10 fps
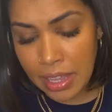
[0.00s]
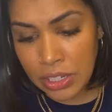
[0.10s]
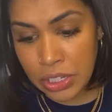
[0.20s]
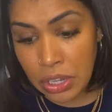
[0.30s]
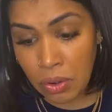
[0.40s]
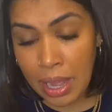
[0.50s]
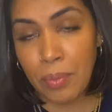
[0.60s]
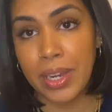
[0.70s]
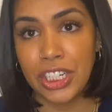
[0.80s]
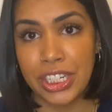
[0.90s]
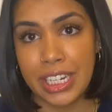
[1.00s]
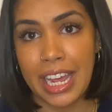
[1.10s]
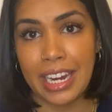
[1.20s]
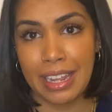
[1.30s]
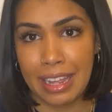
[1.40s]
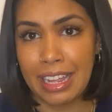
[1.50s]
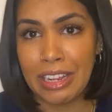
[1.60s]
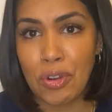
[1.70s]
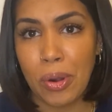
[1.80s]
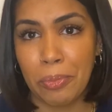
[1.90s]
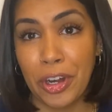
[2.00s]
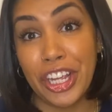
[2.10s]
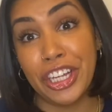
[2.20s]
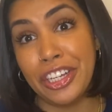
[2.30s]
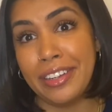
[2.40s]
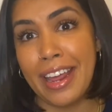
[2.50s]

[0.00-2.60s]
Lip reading: So I want to just kind of incorporate good,